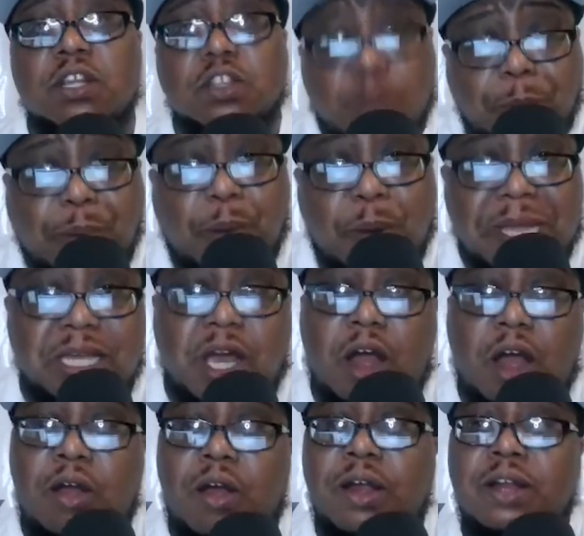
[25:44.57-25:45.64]
The point
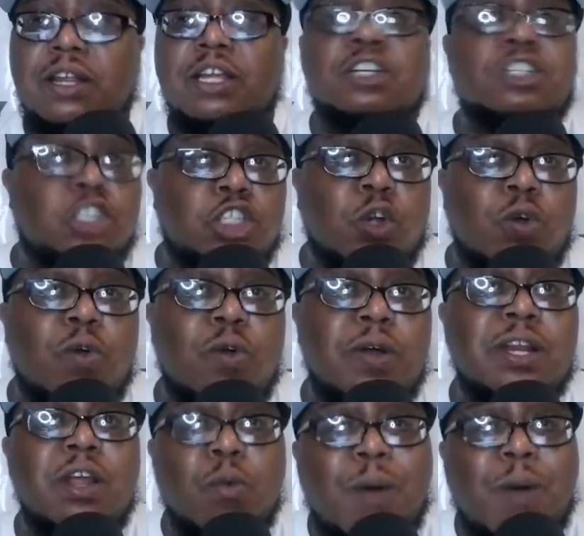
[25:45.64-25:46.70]
guard, showing
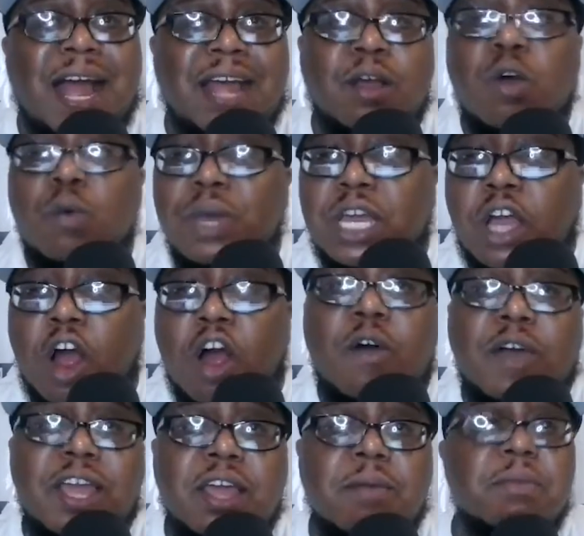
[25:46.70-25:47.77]
why we call
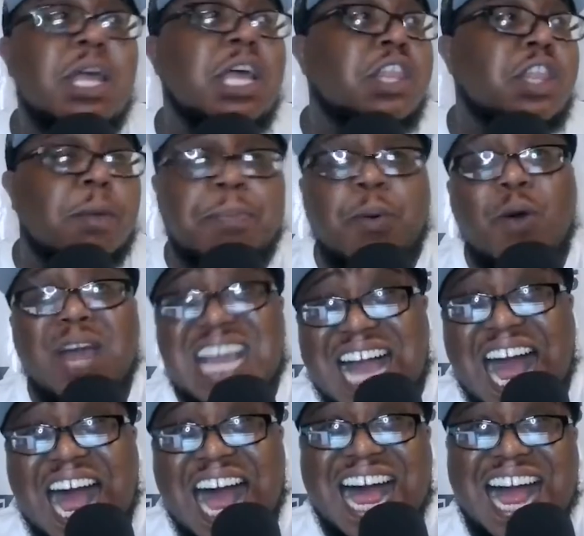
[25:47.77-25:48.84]
him the point
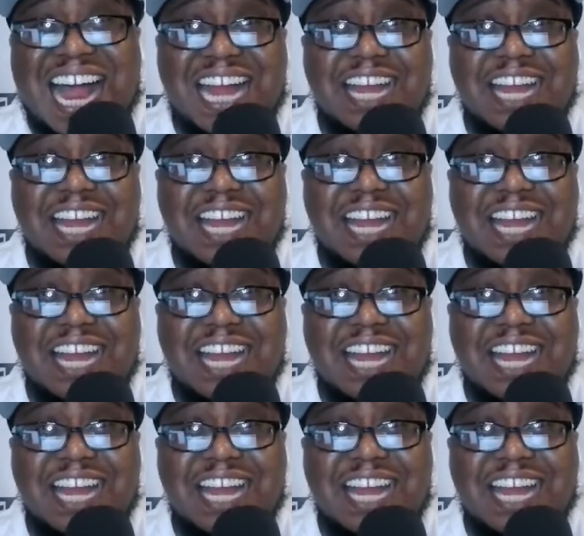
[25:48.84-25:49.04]
guard.